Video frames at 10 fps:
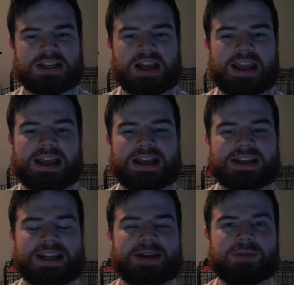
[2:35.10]

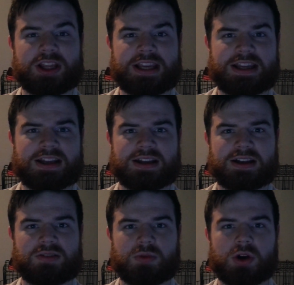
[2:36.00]
And Emily
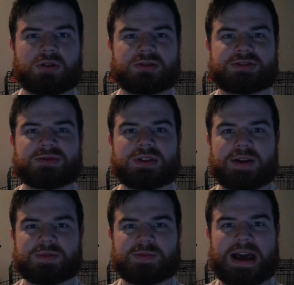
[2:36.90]
Rhodes
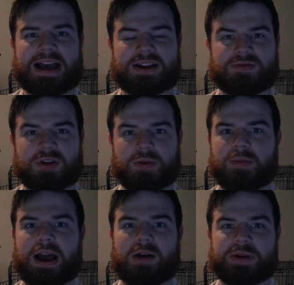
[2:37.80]
comes back from
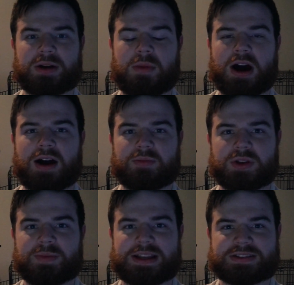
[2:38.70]
helping her mom
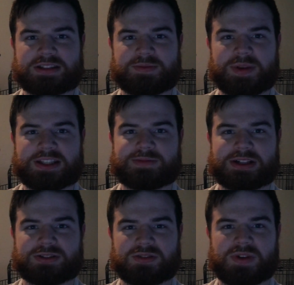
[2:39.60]
to basically be
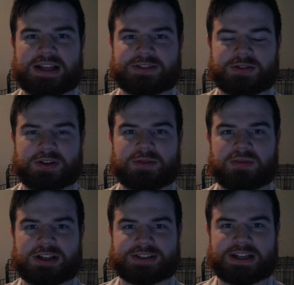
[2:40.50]
special advisor to the
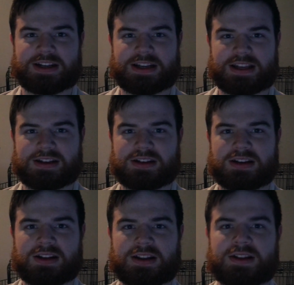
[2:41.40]
president again.
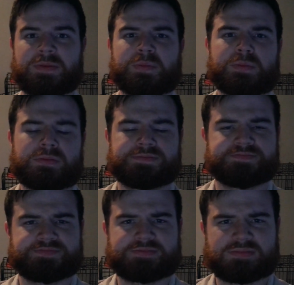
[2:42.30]

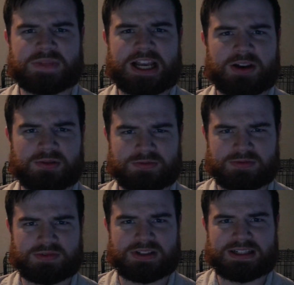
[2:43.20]
Now,
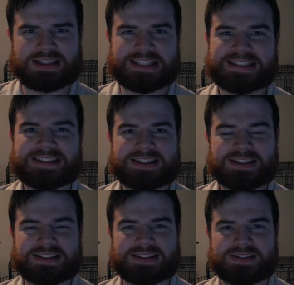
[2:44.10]

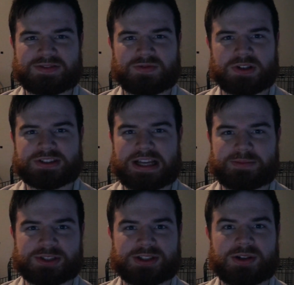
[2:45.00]
this first
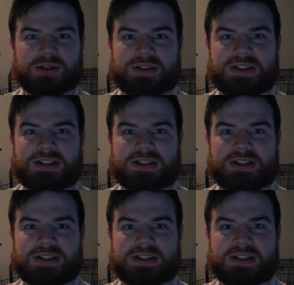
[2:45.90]
episode